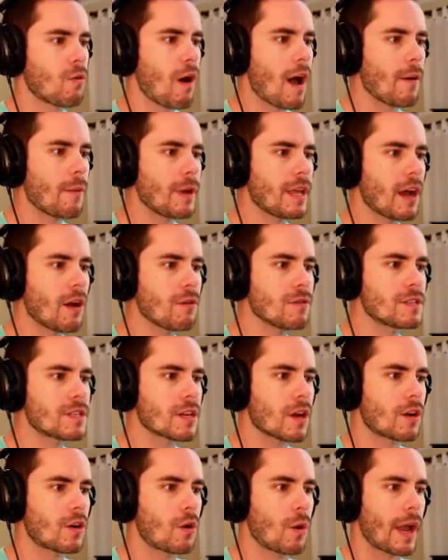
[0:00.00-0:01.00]
Why are we going
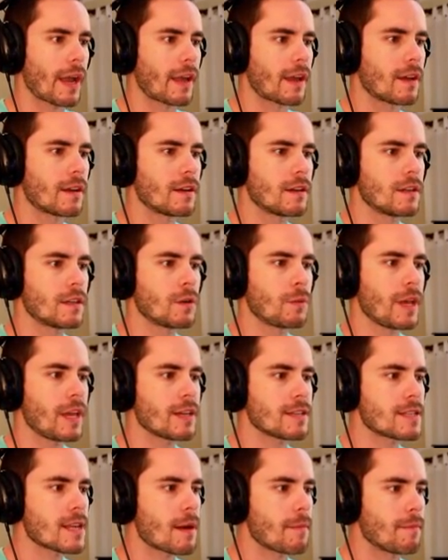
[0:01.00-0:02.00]
so quick? Did we hit
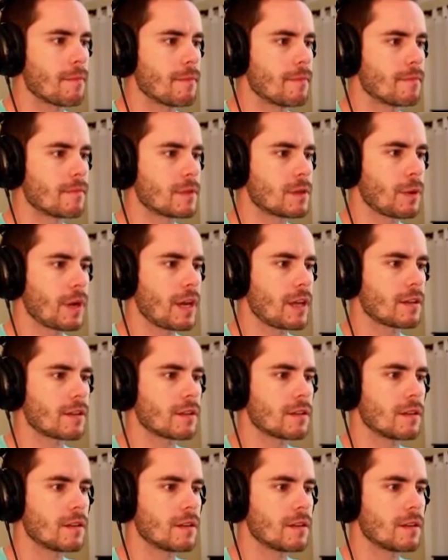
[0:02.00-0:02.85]
something? Did we hit?